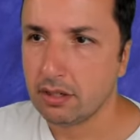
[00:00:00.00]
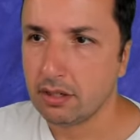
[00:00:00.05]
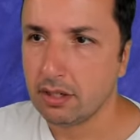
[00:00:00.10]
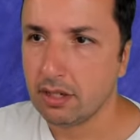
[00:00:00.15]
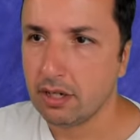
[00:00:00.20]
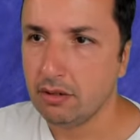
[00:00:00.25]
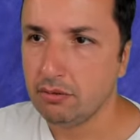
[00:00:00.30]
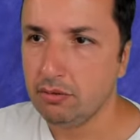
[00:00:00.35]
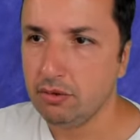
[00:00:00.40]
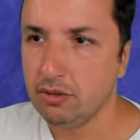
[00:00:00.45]

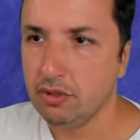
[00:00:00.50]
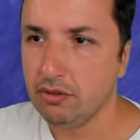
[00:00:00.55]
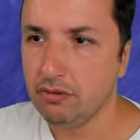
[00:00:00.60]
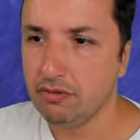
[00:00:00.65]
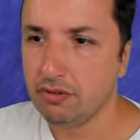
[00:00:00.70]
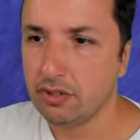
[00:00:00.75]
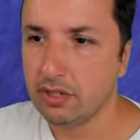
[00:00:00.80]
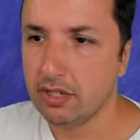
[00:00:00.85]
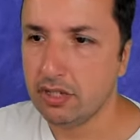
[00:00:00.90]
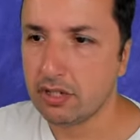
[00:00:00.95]
I will go
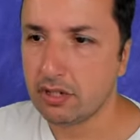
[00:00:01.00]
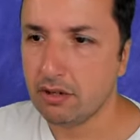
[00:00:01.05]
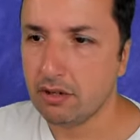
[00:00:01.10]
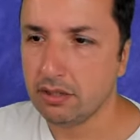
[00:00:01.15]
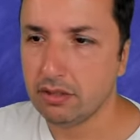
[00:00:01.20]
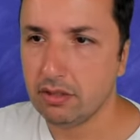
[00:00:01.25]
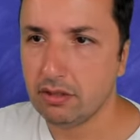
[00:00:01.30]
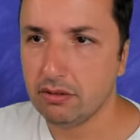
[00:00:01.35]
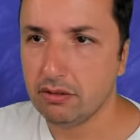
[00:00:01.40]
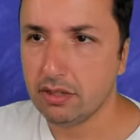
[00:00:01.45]
for this
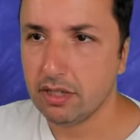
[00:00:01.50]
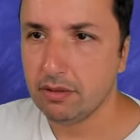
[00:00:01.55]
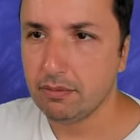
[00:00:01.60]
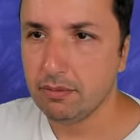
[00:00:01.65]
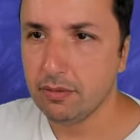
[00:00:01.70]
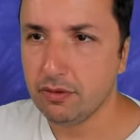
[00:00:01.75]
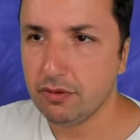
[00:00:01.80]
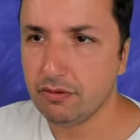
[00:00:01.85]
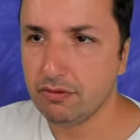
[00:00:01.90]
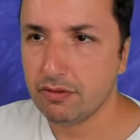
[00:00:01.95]
odd-looking
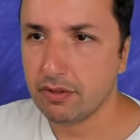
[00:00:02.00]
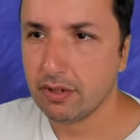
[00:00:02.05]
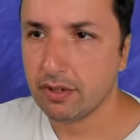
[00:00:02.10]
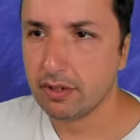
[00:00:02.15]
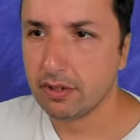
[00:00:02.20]
move.